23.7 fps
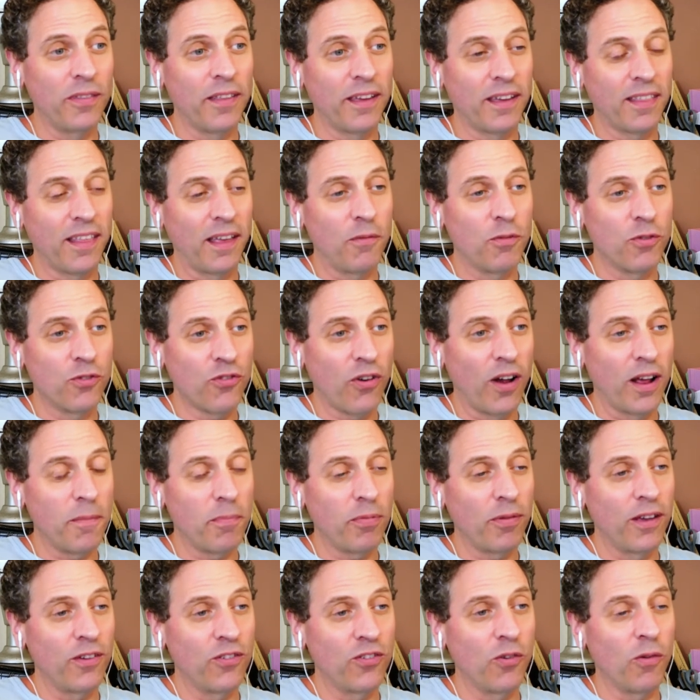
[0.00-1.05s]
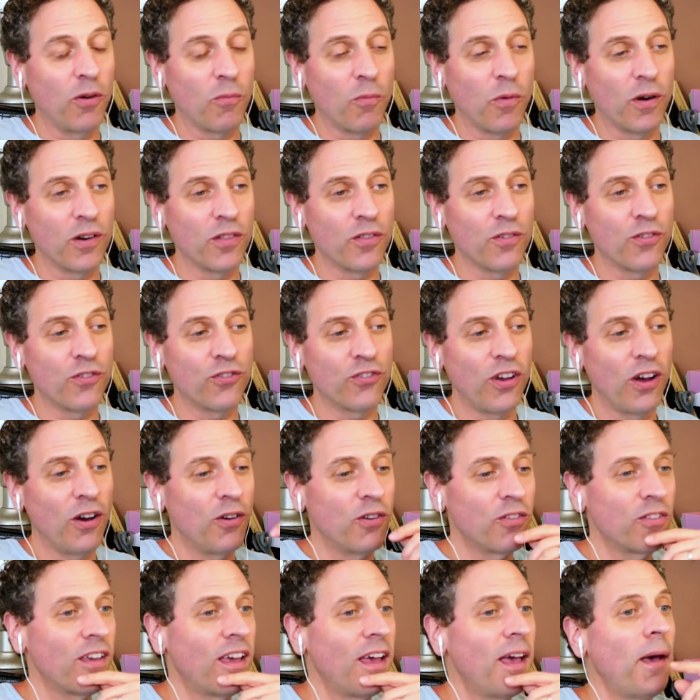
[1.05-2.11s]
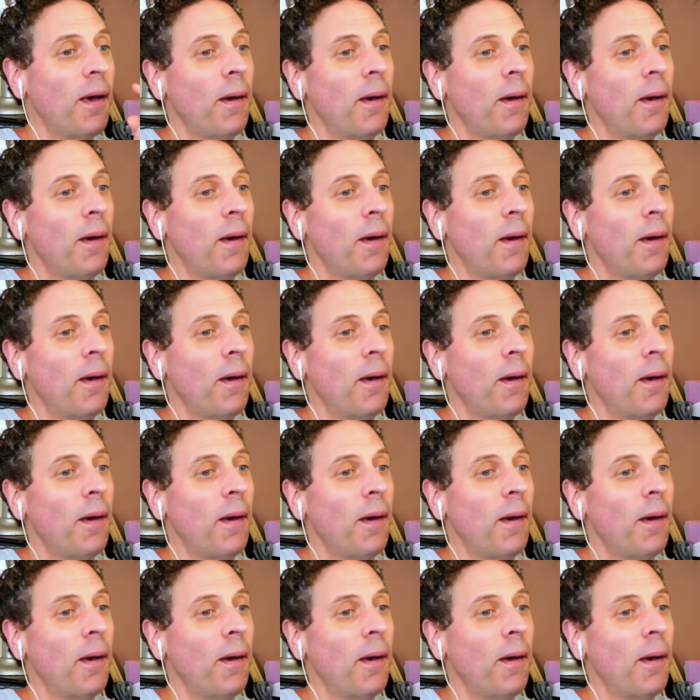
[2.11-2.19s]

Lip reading: Like they would try to place you on one of their shows.